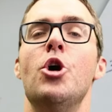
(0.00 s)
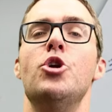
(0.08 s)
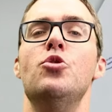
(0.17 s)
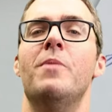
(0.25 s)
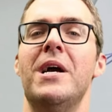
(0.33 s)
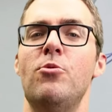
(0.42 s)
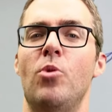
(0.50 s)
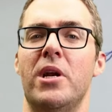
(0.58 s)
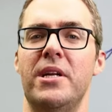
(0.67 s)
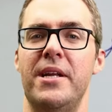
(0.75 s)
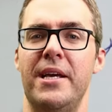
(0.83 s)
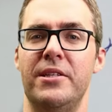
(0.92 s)
you might
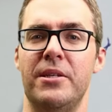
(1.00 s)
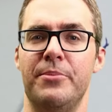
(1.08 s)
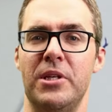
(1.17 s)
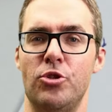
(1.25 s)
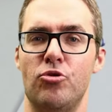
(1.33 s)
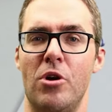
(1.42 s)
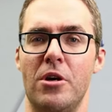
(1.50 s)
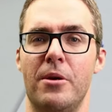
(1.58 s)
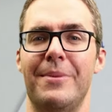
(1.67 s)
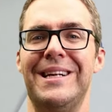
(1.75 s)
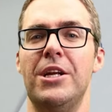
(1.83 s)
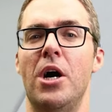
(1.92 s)
wanna take something
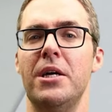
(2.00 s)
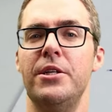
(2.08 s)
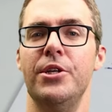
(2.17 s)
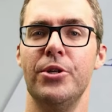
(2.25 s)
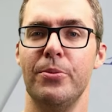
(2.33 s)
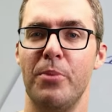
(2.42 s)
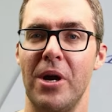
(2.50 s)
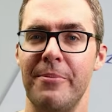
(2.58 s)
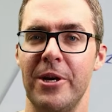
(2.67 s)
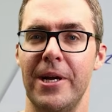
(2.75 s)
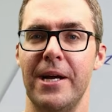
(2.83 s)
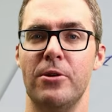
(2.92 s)
stronger, but talk to your
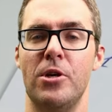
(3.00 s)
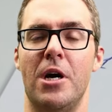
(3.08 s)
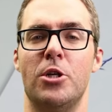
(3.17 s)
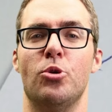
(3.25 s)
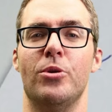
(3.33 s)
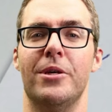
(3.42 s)
primary care doctor